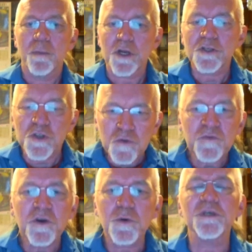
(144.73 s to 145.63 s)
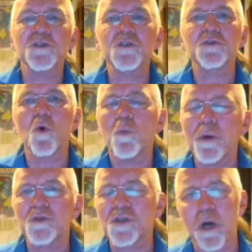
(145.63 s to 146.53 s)
But I do feel he is
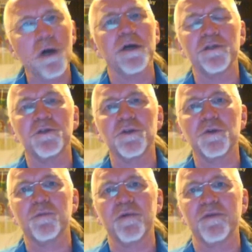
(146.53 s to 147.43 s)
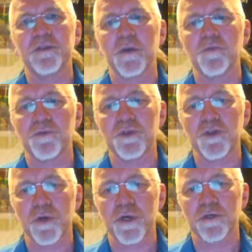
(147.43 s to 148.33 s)
almost tied to his mother's apron
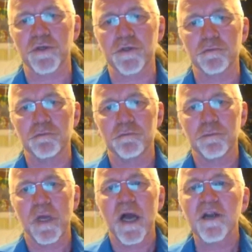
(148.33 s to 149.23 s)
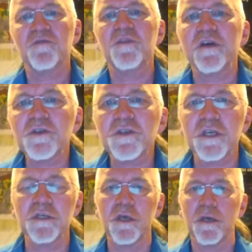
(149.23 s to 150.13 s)
strings. And I've never
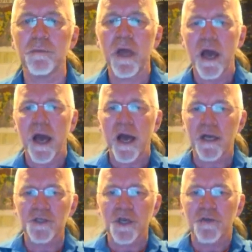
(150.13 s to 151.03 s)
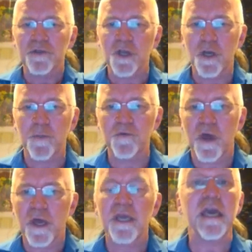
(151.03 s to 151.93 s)
seen him as the type
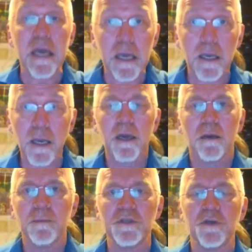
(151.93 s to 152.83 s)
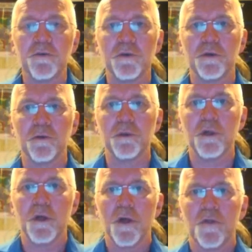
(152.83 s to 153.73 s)
of king
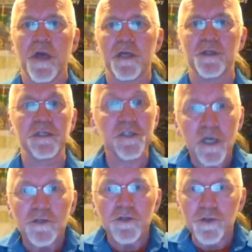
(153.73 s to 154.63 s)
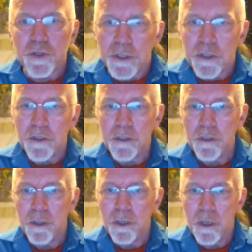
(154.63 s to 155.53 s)
material that this country,
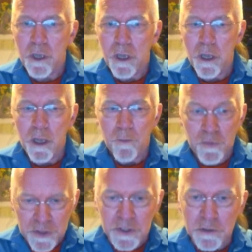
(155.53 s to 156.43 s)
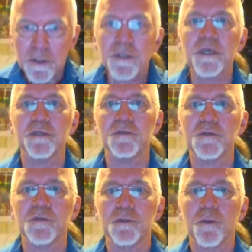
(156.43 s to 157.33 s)
Britain,
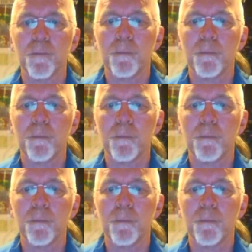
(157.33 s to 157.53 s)
needs.